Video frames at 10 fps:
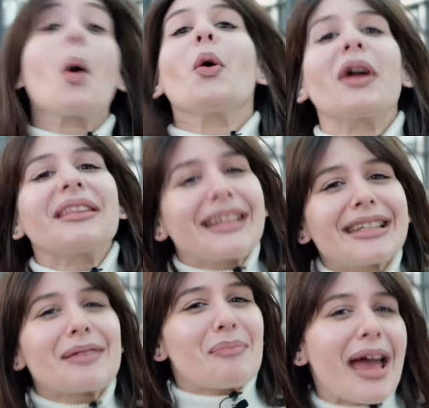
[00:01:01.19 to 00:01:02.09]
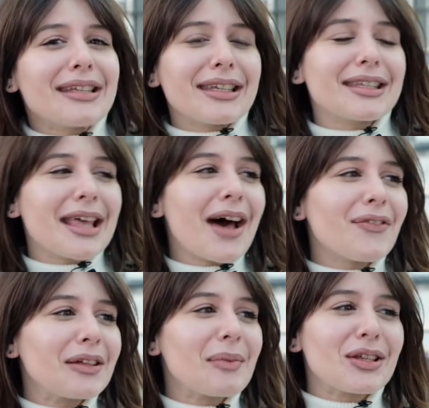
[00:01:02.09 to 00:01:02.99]
or at least the basic
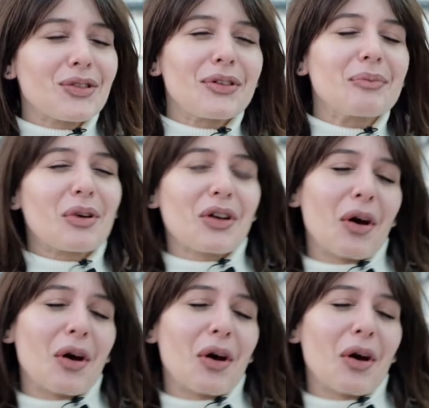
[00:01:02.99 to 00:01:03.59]
stuff. It makes you feel more